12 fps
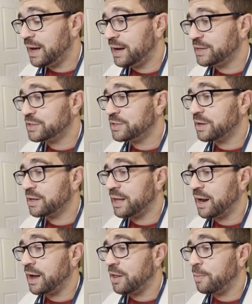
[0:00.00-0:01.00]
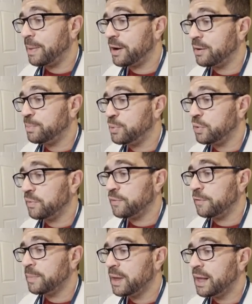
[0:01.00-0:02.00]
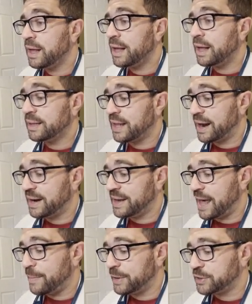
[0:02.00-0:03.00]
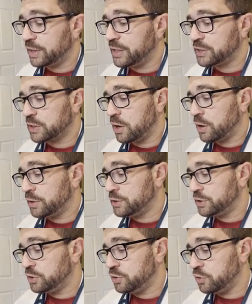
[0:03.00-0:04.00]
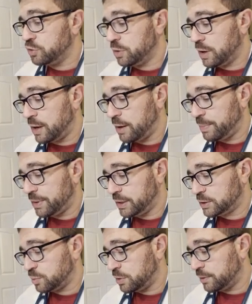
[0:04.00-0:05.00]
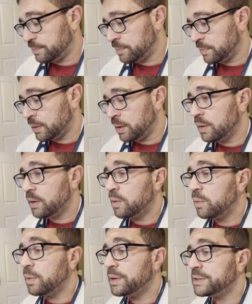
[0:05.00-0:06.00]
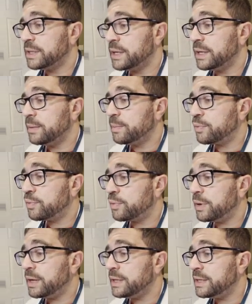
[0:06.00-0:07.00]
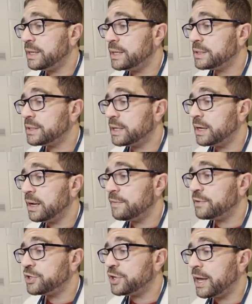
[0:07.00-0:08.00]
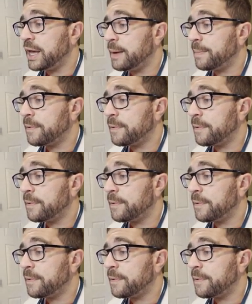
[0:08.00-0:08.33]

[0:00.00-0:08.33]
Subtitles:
Just look at that holo pattern, beautiful. A lot of damage on these cards too, but this one was in pretty decent enough shape,